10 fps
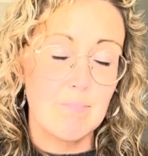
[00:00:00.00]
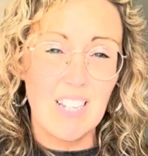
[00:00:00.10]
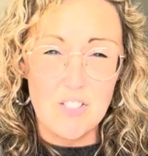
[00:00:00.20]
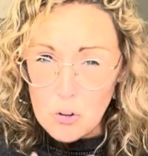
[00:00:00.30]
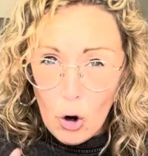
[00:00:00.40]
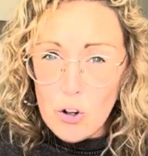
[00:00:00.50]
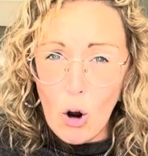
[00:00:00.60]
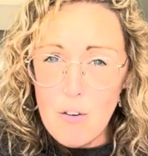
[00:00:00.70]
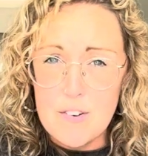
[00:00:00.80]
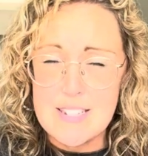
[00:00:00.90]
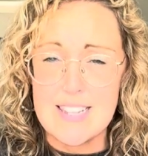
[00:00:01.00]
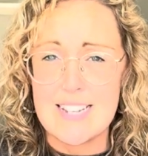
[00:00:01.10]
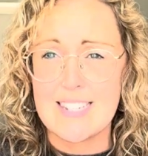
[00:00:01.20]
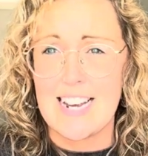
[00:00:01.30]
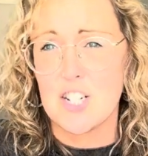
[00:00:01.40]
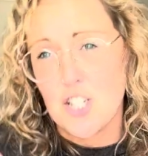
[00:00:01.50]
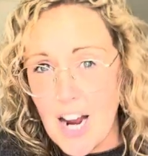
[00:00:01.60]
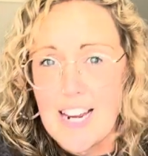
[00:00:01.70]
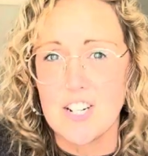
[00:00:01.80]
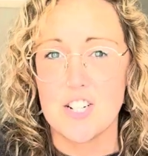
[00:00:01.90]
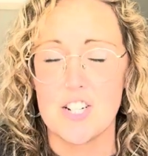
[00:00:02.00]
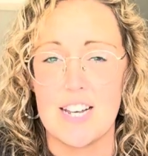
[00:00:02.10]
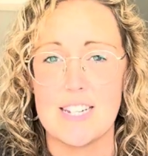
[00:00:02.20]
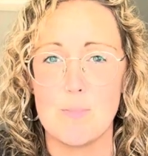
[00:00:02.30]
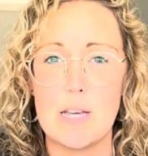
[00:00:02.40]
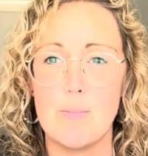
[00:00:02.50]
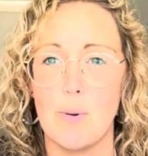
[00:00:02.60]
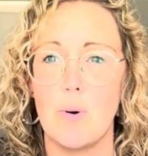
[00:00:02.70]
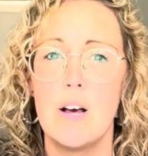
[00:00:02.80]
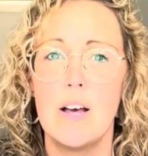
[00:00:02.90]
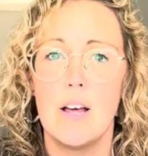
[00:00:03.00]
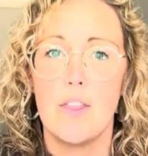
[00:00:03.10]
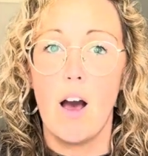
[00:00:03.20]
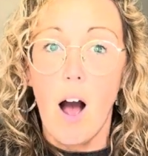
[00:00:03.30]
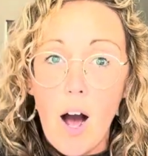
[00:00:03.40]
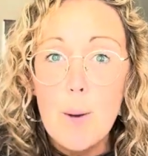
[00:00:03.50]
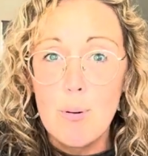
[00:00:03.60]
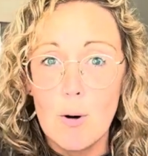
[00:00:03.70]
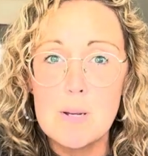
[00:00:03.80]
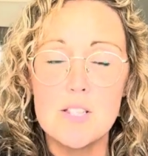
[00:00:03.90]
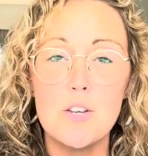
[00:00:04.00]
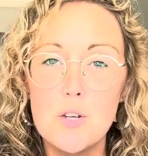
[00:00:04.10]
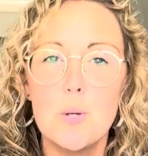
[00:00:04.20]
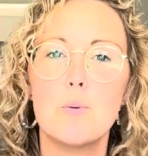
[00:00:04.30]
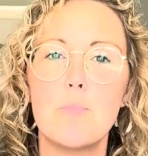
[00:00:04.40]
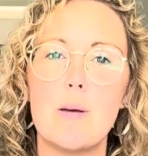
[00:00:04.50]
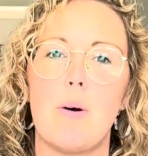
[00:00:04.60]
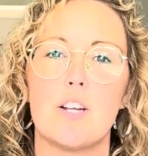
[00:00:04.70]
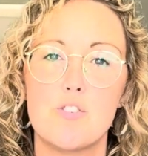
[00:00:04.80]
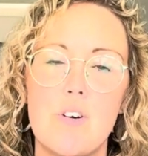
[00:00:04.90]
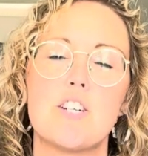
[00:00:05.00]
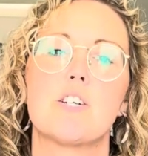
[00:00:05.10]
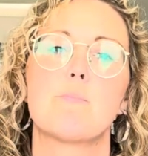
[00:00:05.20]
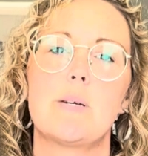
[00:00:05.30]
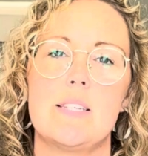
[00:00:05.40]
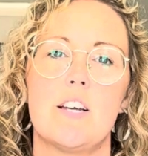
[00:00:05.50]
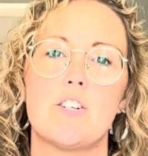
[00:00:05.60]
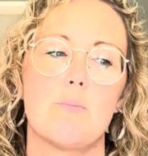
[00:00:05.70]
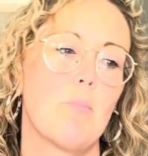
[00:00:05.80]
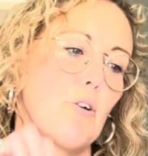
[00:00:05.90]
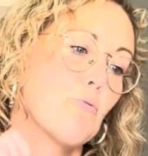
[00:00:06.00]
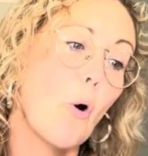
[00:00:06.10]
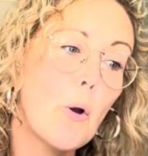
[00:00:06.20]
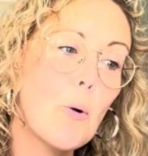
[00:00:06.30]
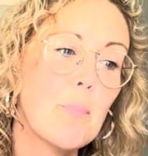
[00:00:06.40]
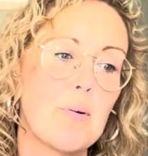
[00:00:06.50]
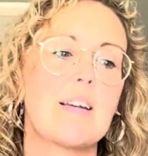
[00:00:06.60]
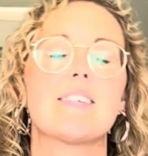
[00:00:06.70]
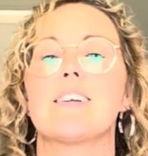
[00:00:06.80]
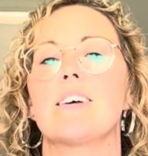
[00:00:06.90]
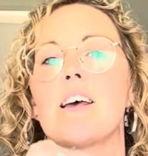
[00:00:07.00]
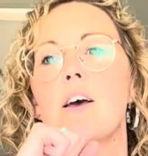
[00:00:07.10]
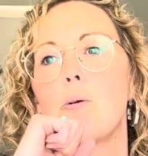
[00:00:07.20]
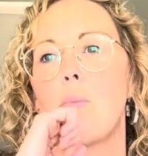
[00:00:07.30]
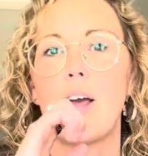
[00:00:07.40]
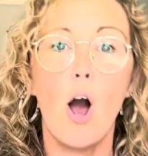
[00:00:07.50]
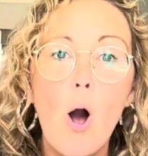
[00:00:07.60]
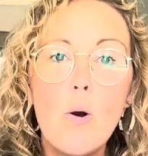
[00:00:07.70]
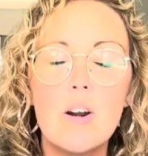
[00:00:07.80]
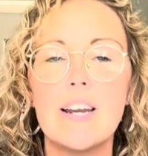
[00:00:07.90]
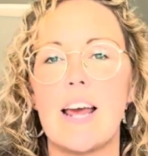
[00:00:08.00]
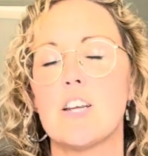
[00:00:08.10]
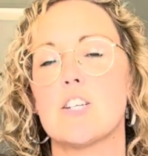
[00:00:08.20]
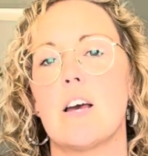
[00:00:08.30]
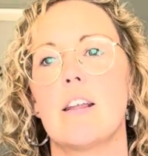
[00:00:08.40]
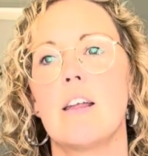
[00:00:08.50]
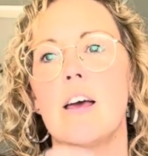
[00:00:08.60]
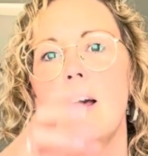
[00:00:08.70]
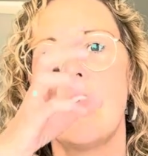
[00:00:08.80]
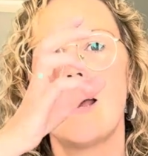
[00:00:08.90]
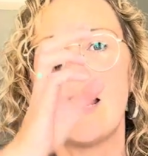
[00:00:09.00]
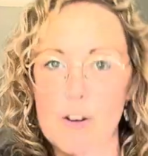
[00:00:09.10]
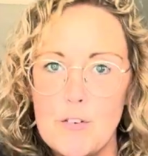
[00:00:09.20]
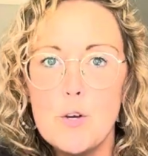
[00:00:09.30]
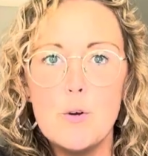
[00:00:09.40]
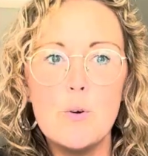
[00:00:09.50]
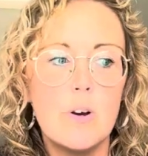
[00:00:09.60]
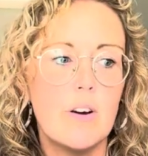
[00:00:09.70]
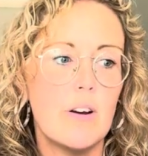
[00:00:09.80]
So God offers this exchange to his people, that I promise that you will be my treasured possession, my royal priesthood, my holy nation, if you